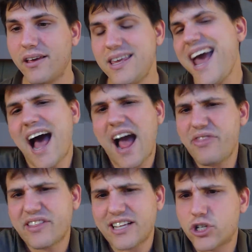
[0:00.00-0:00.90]
Yeah, I
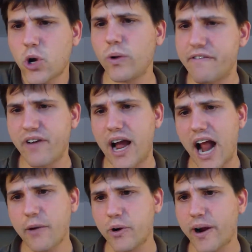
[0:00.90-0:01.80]
think that's totally fine.
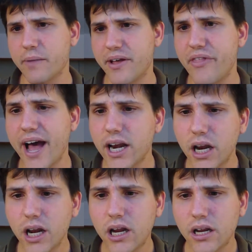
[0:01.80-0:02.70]
I would recommend that.
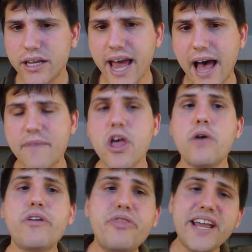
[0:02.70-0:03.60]
Yeah,
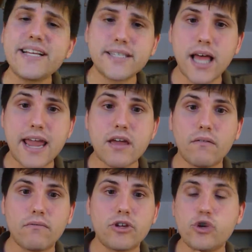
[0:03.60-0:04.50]
the thing is, like,
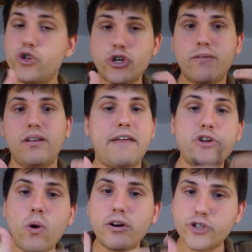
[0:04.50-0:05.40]
you should, if you
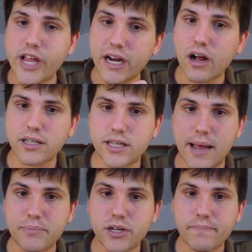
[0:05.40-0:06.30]
don't understand the
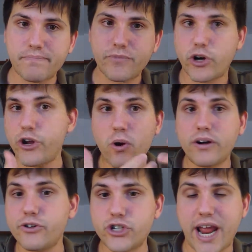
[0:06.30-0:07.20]
concept, or you don't
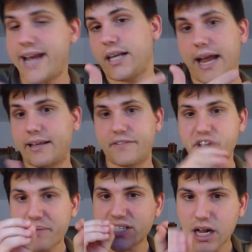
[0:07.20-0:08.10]
understand, like, if
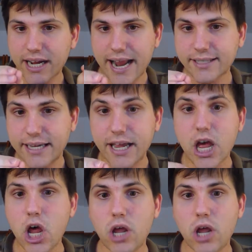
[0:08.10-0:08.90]
something's not connecting,